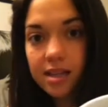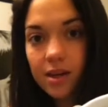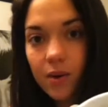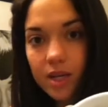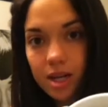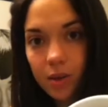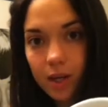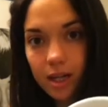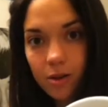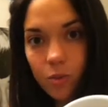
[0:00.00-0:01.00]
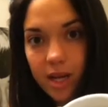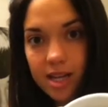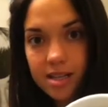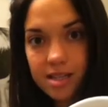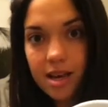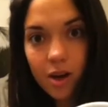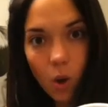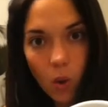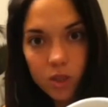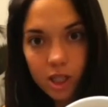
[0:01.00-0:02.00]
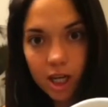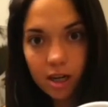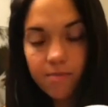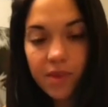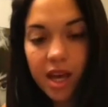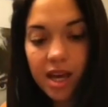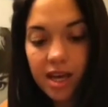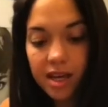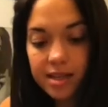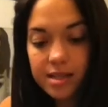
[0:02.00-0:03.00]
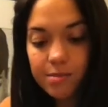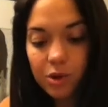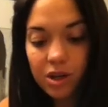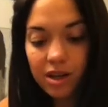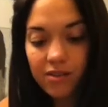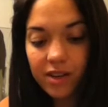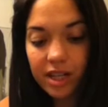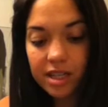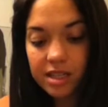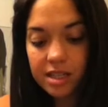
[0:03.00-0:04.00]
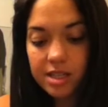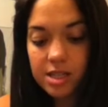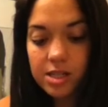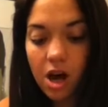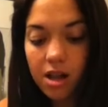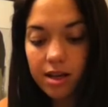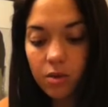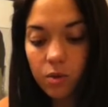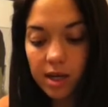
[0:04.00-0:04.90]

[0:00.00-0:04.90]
the coconut oil, when it's colder, is more of a solid,